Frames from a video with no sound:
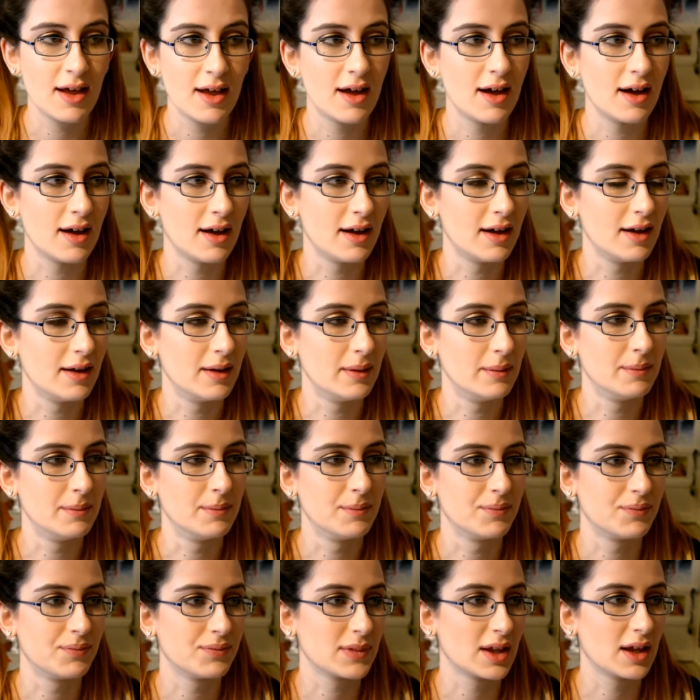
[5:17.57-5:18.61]
um,
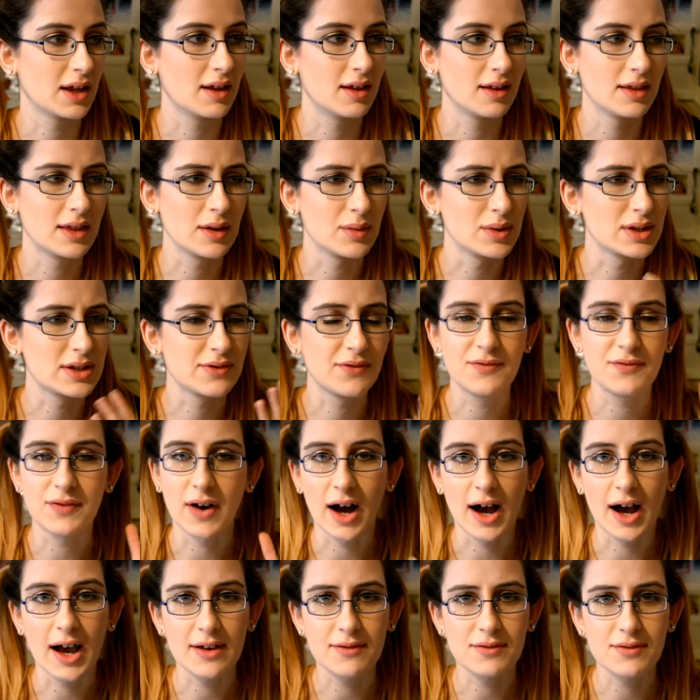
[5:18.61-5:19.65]
there was
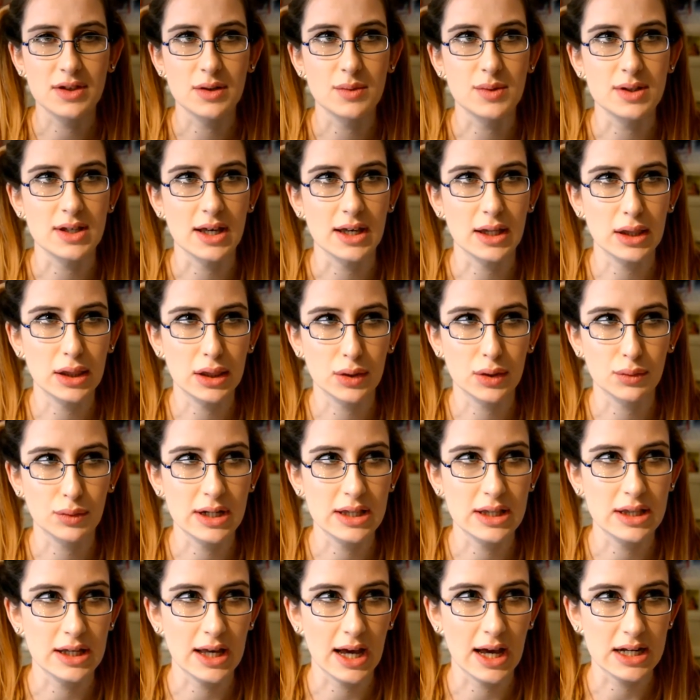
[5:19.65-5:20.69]
five, there was like three
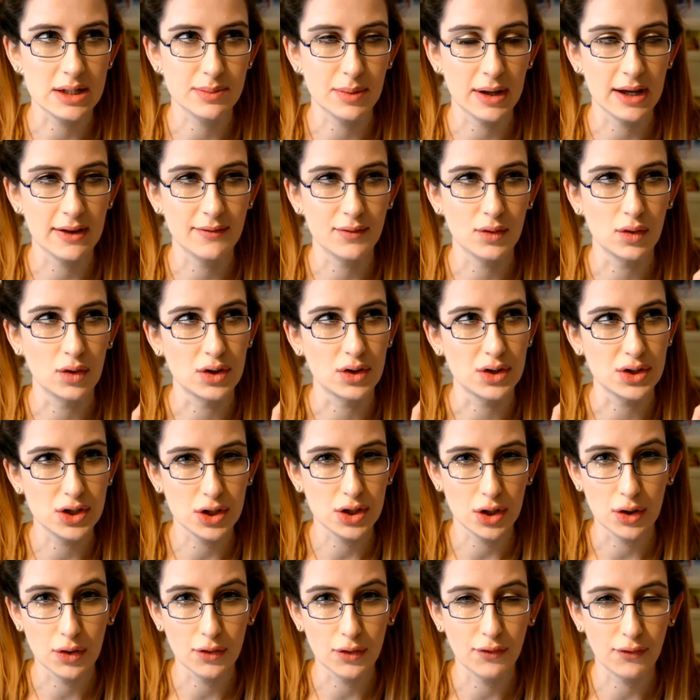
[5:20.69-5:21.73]
that you had to pay for and
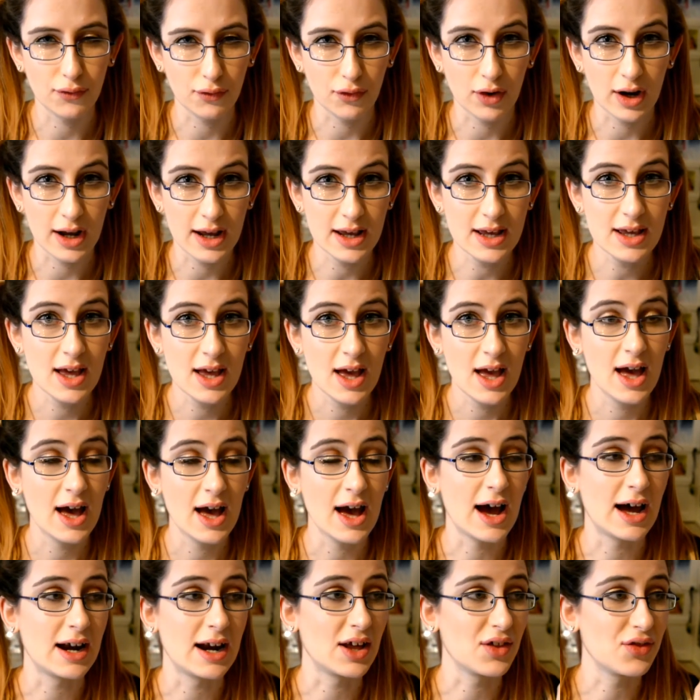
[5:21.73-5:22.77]
two free
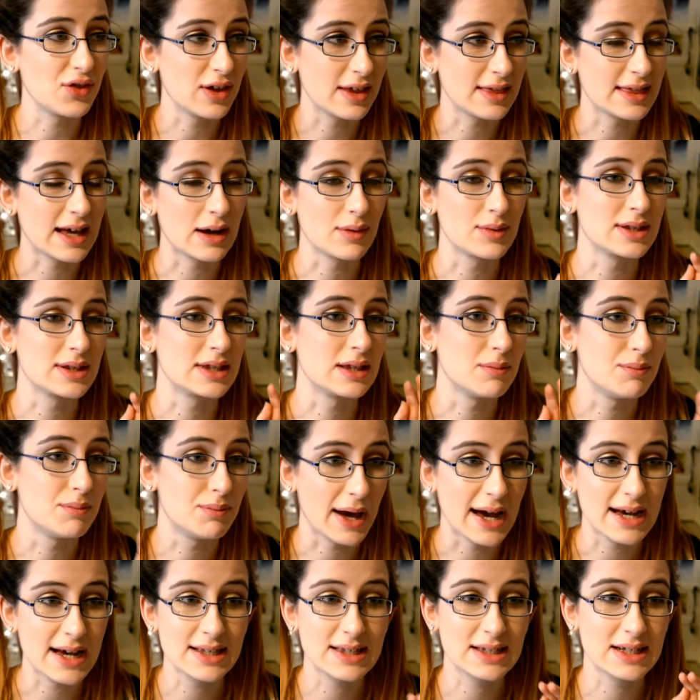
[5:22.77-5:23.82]
and I think that was the
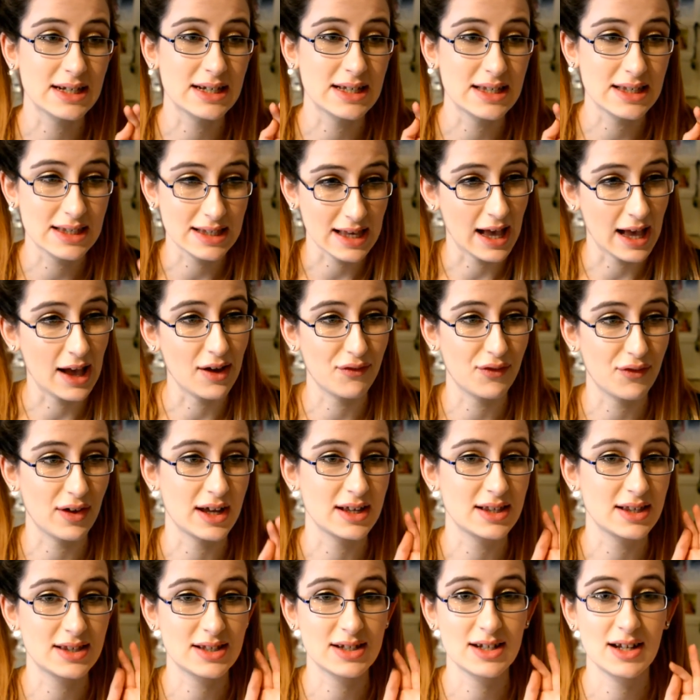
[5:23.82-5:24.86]
best
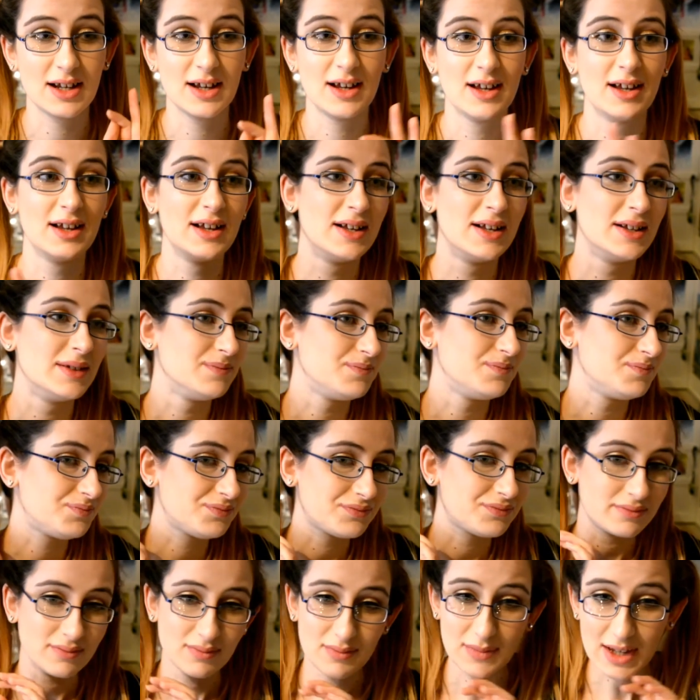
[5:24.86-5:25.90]
Scarefest
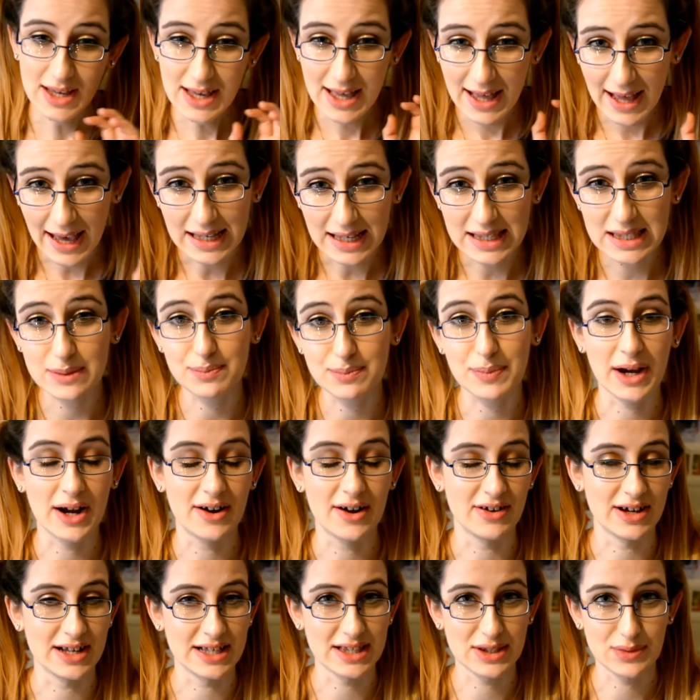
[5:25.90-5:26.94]

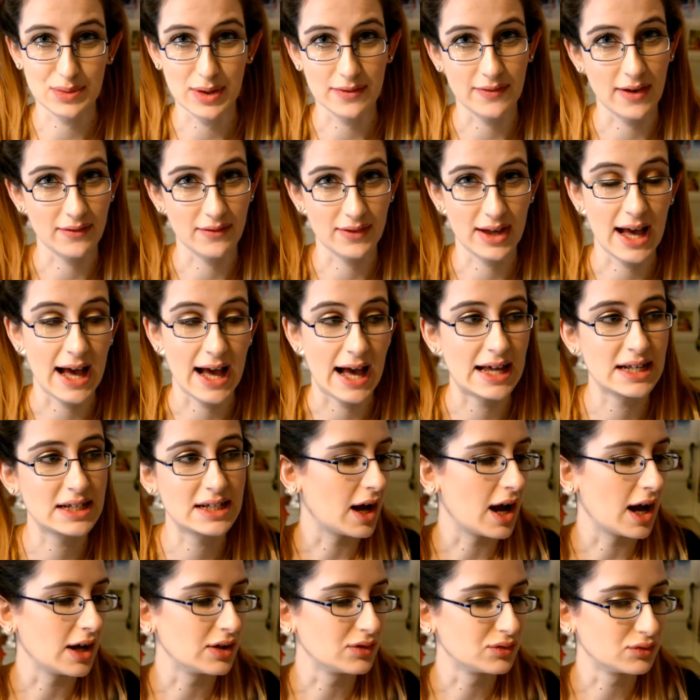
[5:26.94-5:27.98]
experience we've ever had.
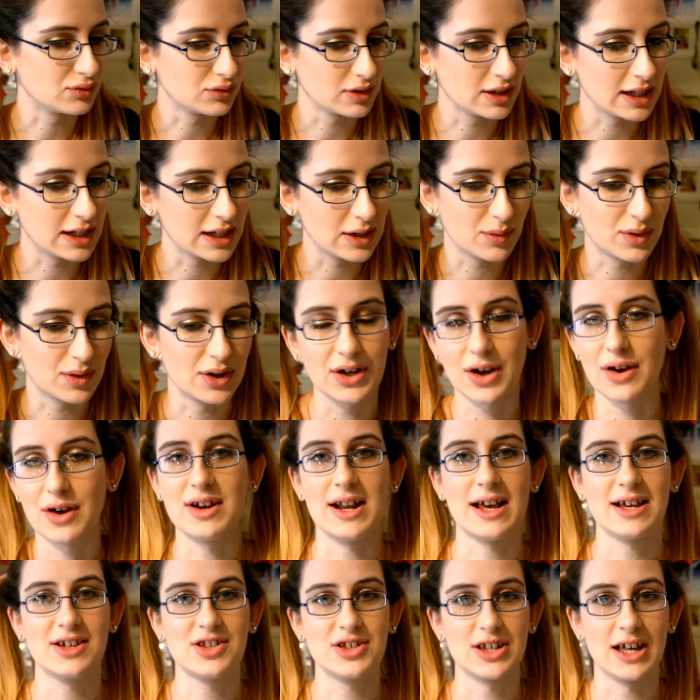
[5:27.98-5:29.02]
I really want to go
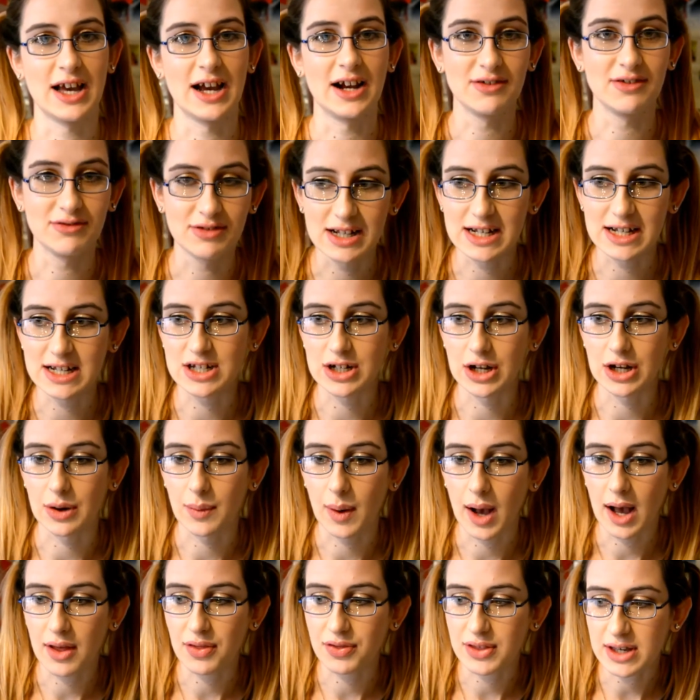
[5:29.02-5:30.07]
next year, I really do.
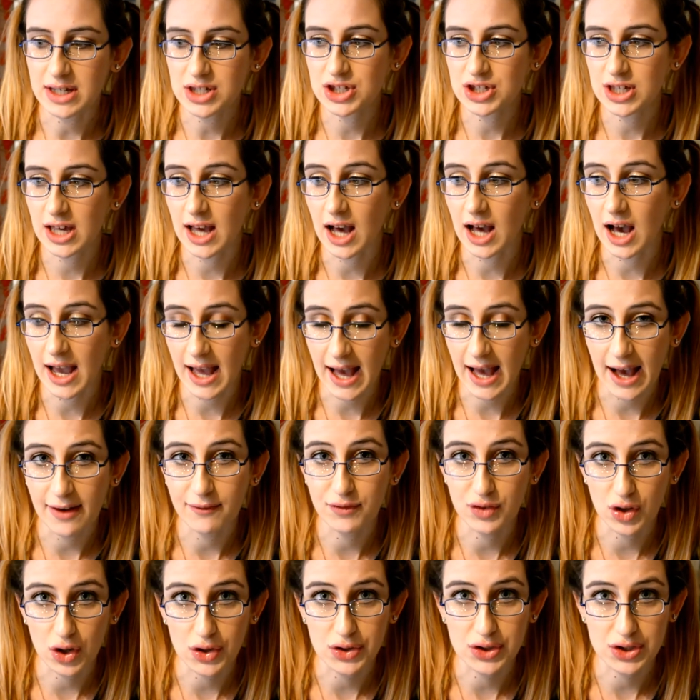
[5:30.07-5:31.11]
This year I have
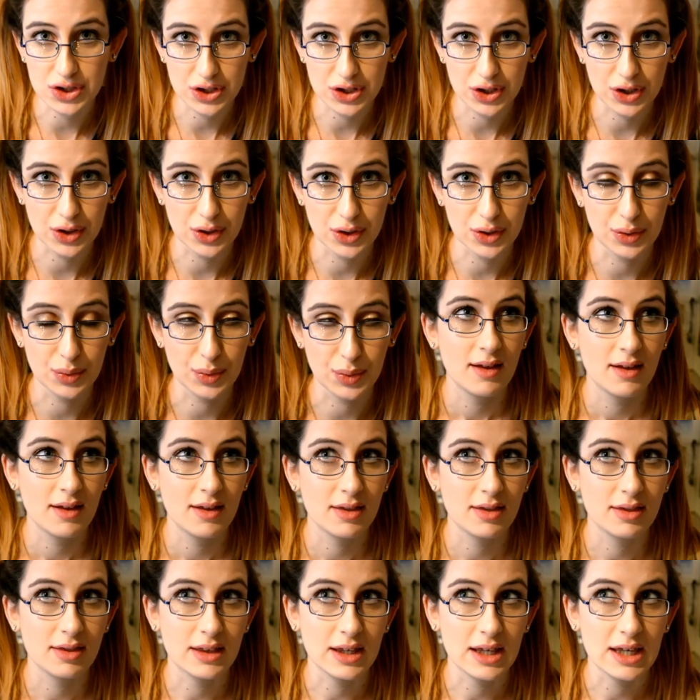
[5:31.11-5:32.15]
gone to
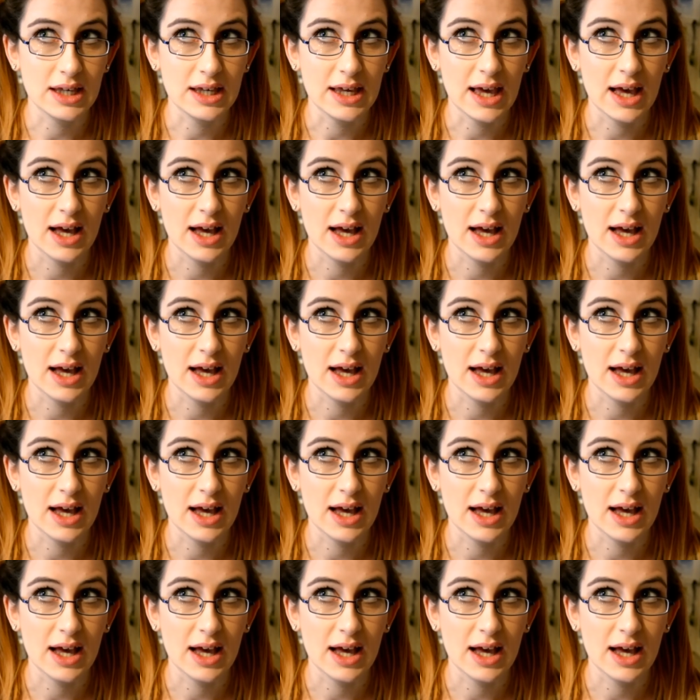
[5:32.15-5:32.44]
the